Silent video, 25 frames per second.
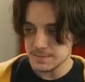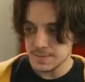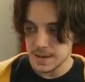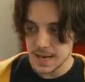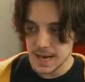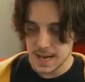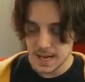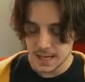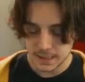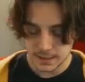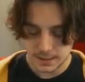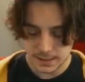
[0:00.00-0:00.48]

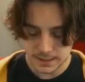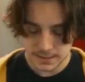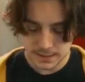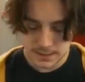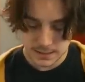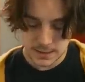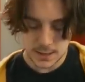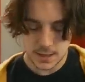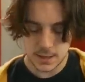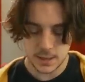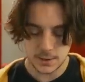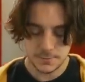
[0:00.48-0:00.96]
pack. Let's
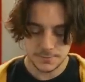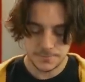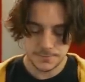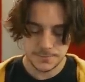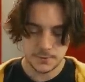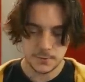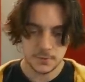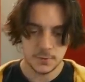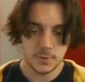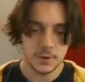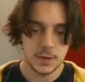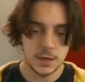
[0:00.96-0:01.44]
go.
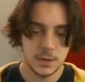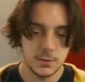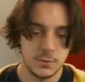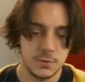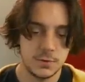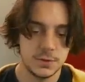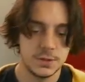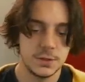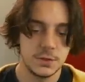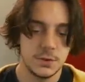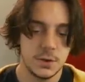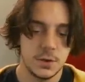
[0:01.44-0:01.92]
And we'll
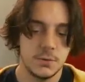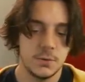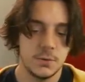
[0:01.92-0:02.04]
do it